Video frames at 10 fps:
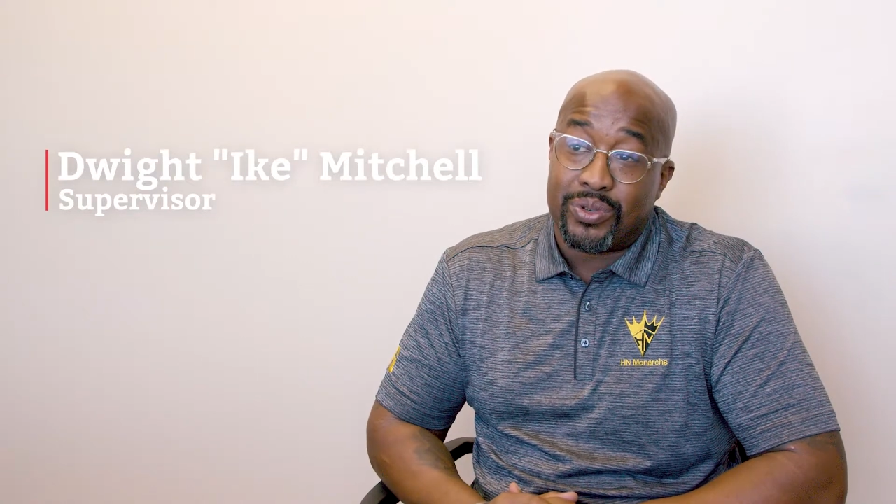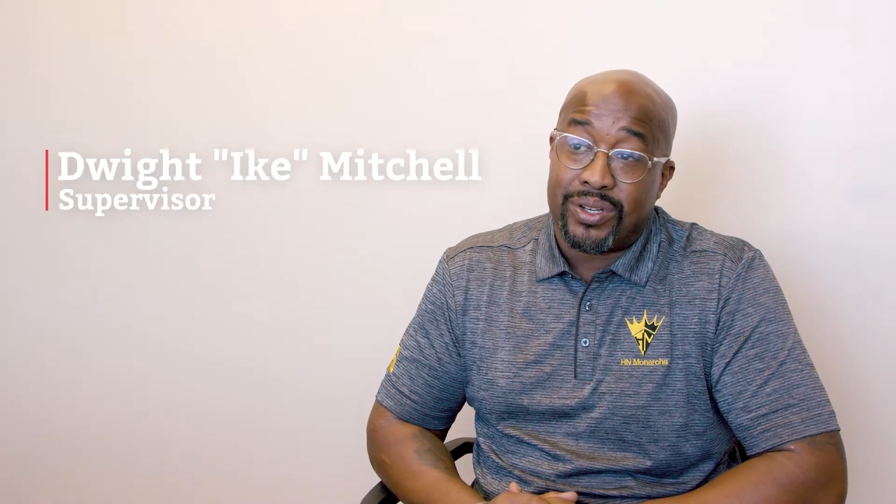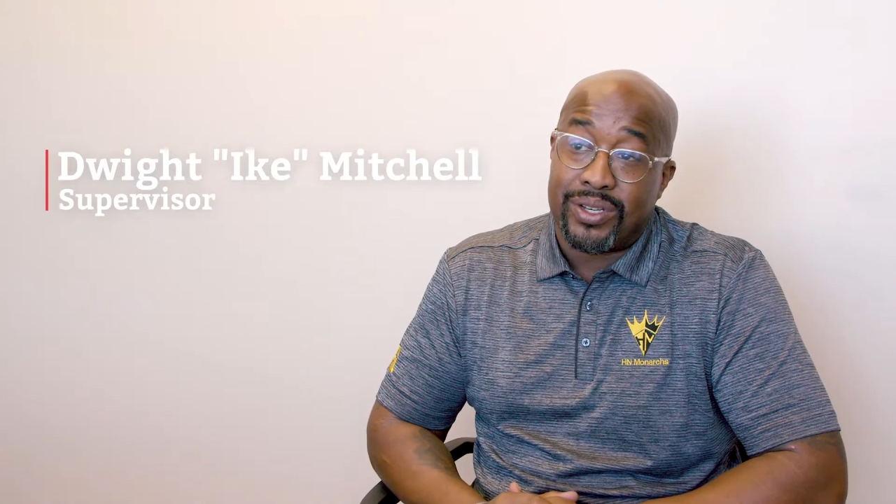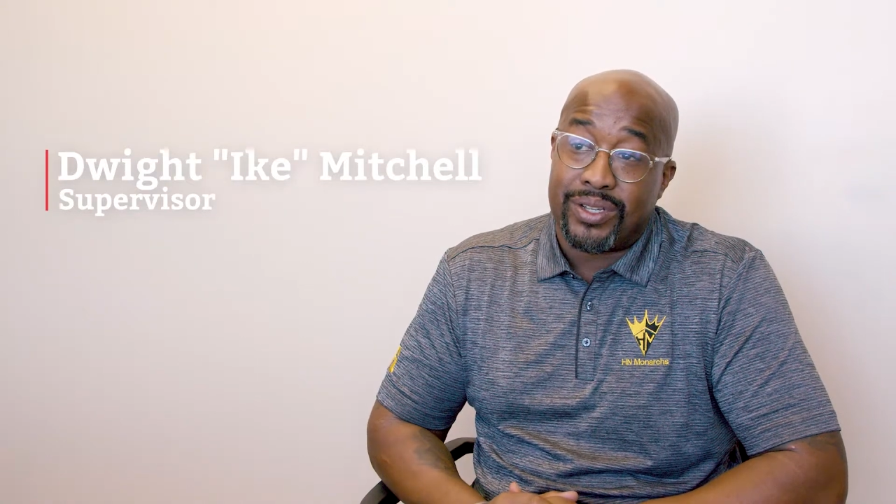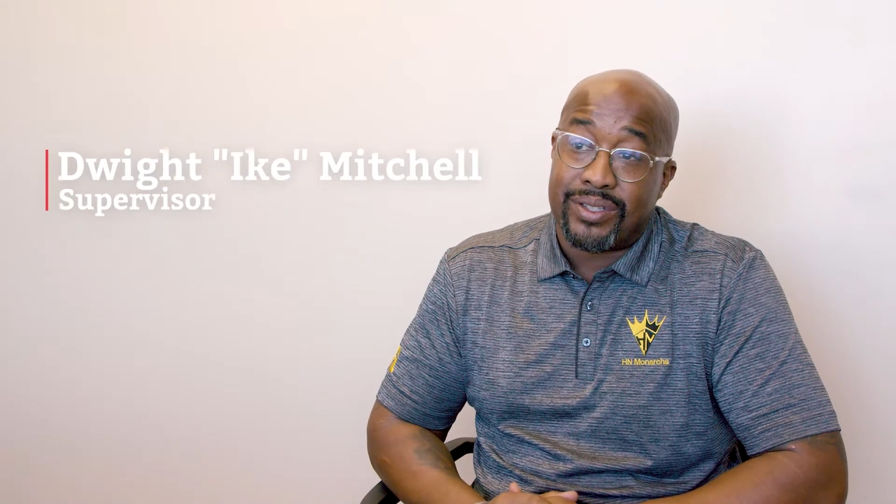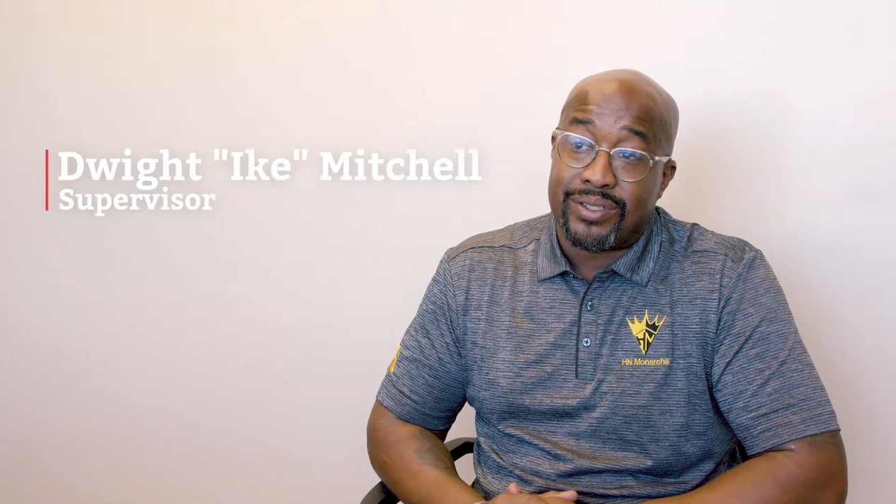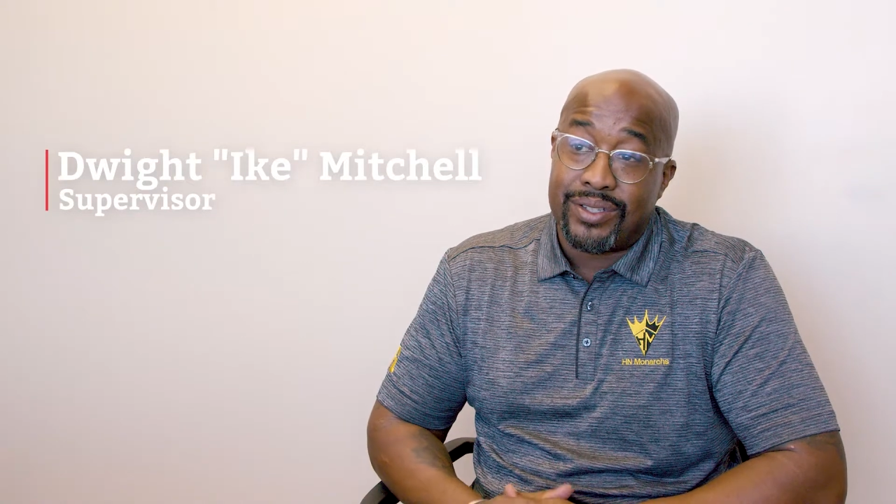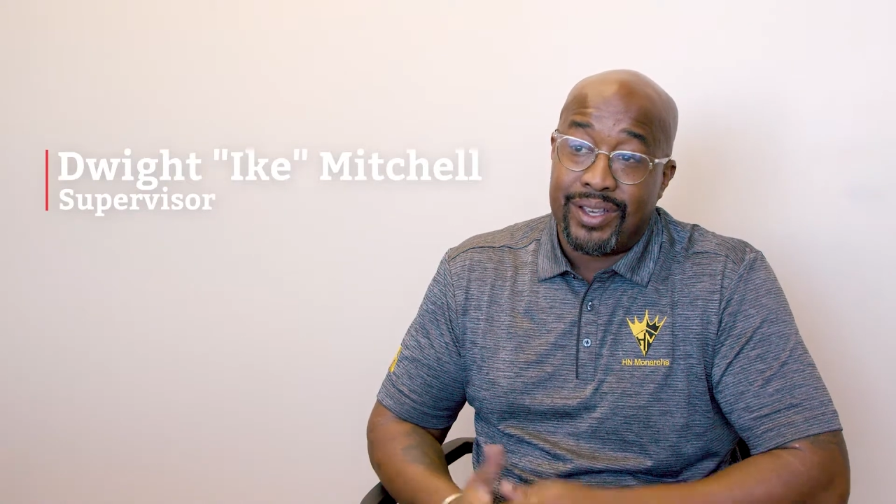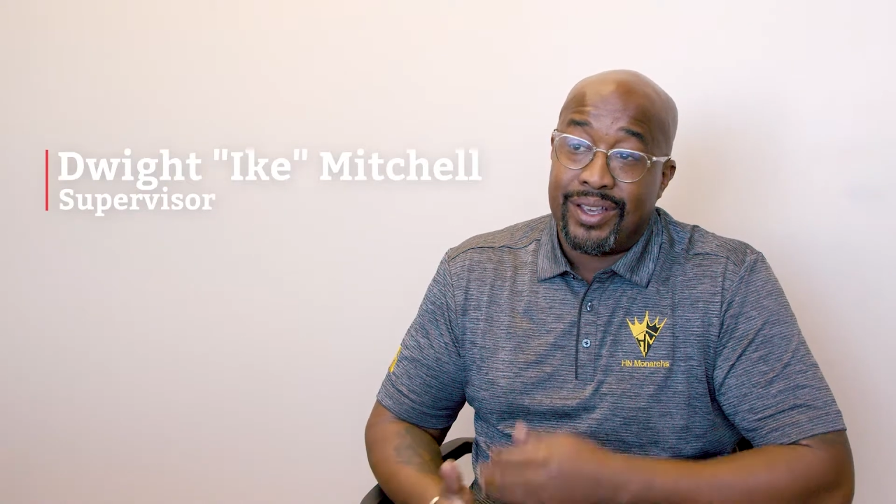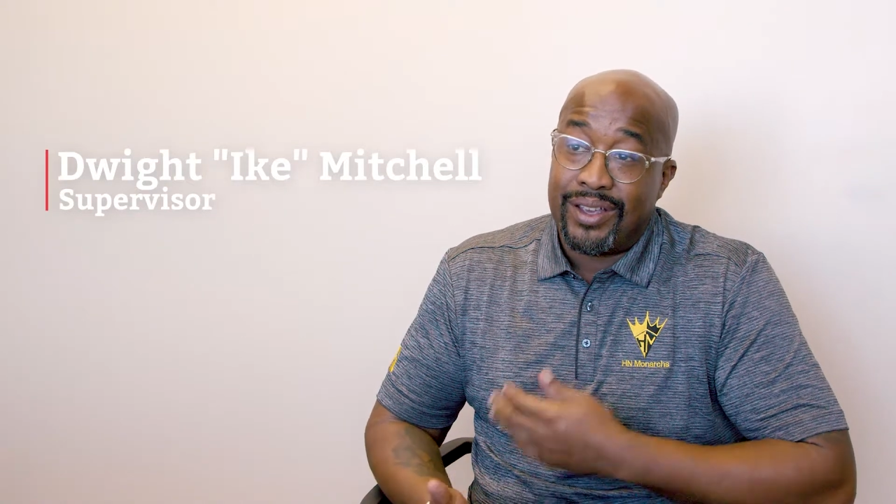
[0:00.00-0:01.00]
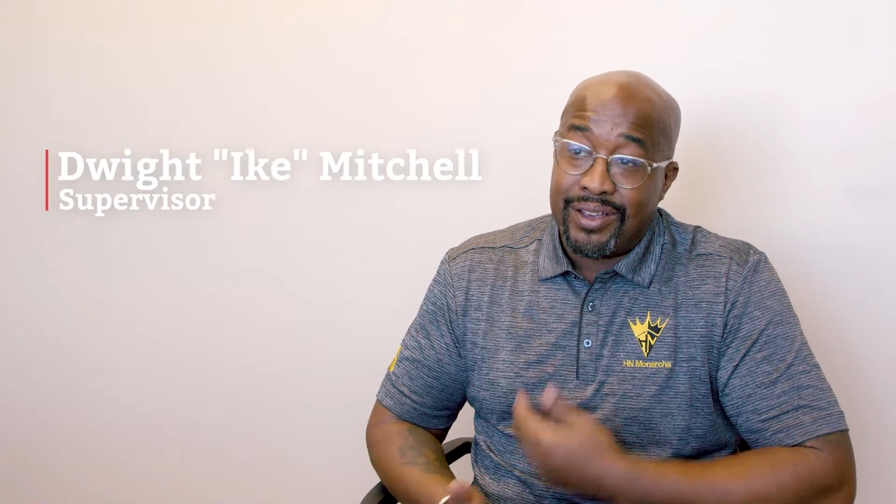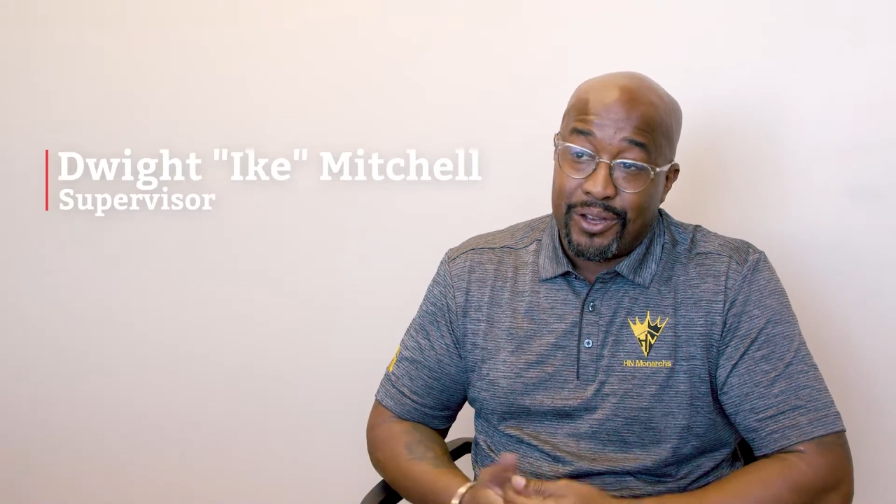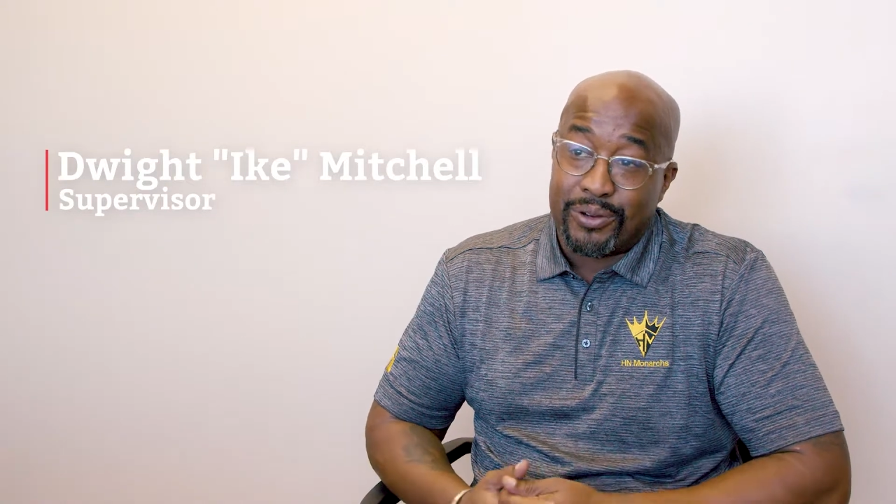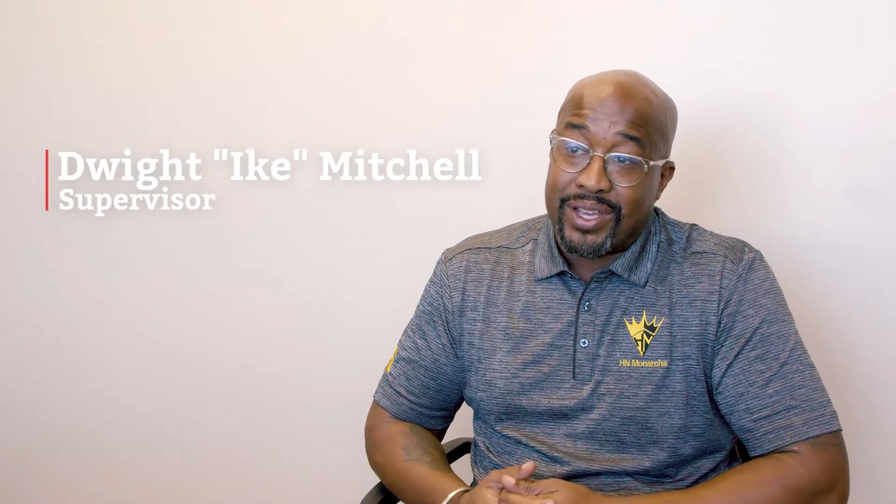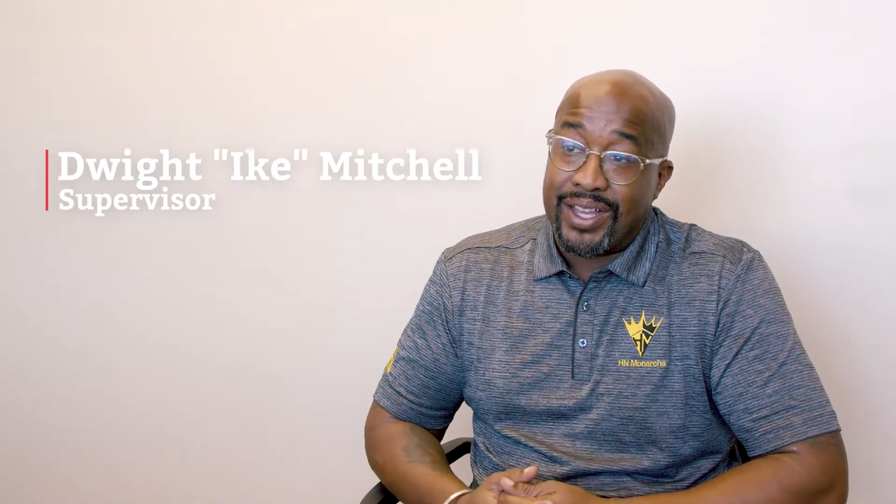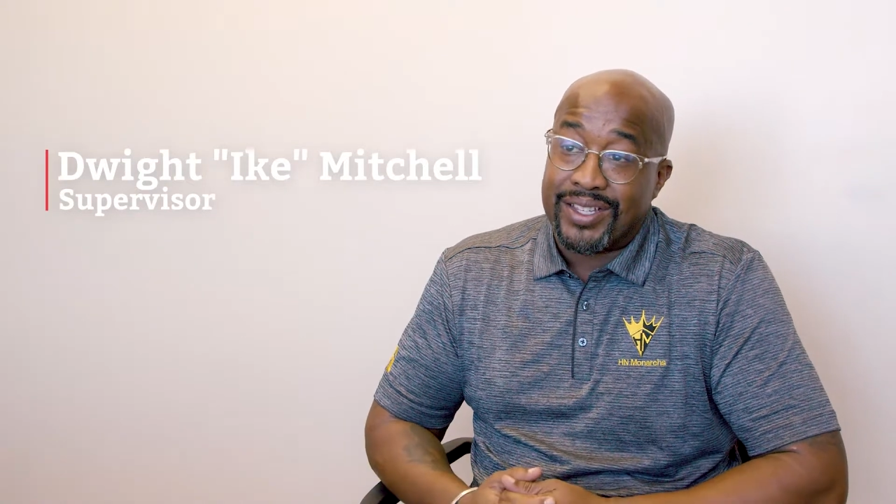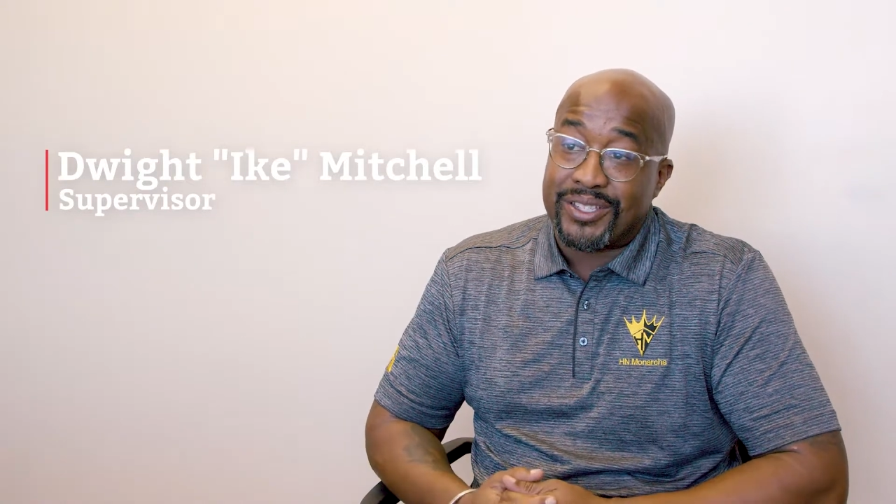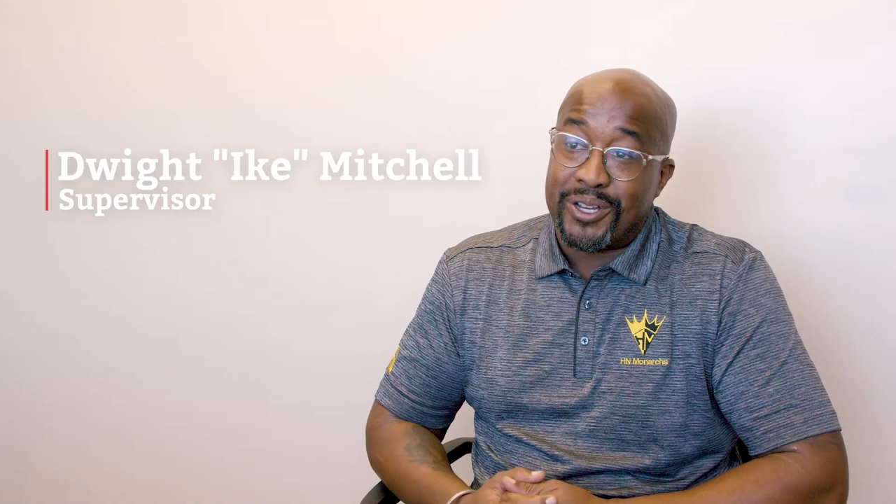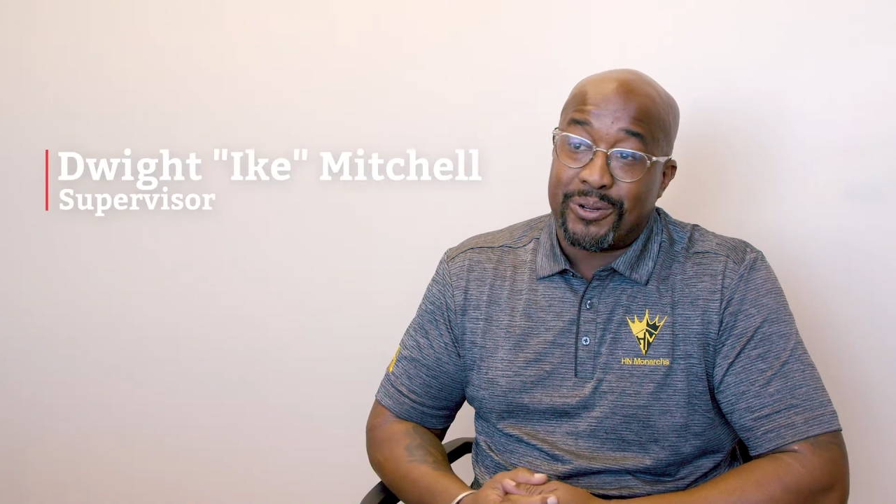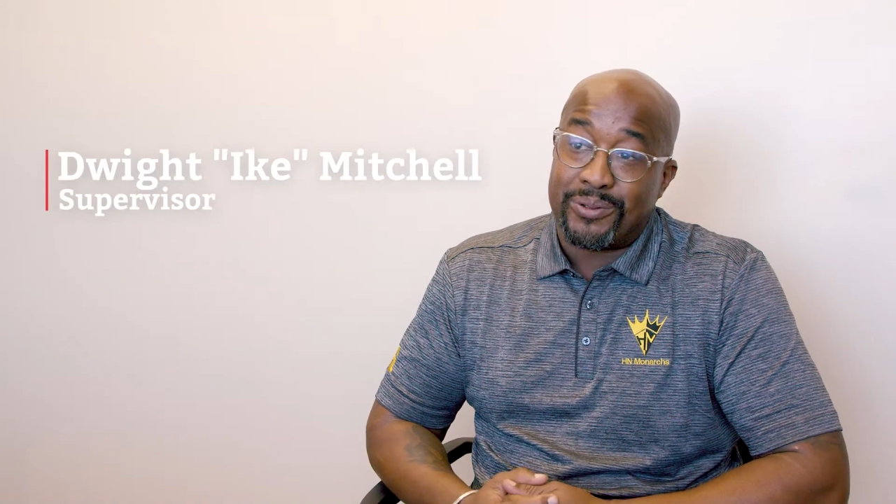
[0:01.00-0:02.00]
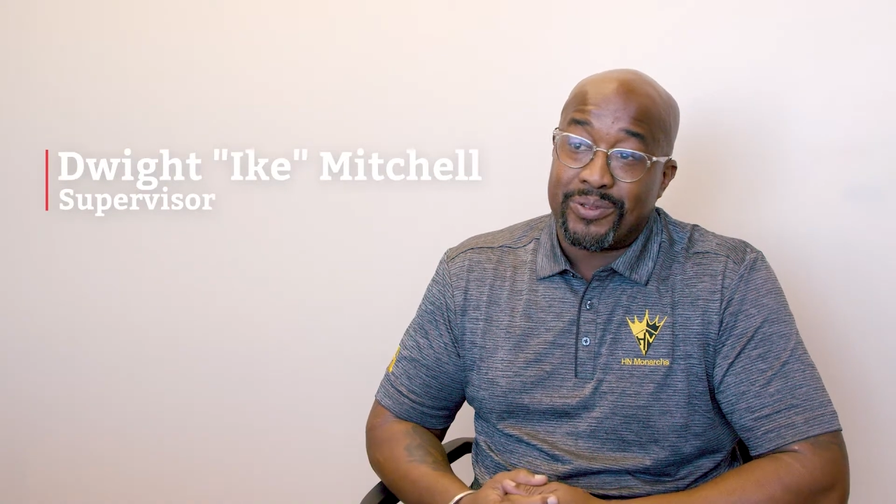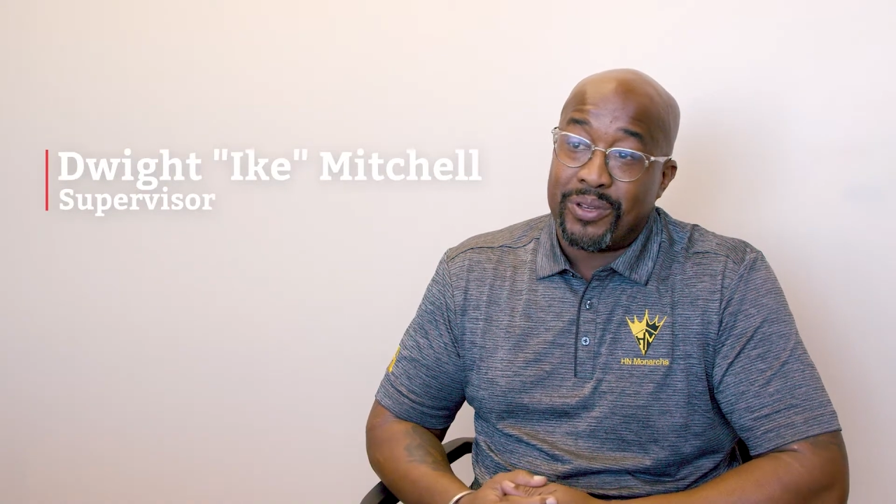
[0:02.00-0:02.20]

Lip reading: was, okay, let's go.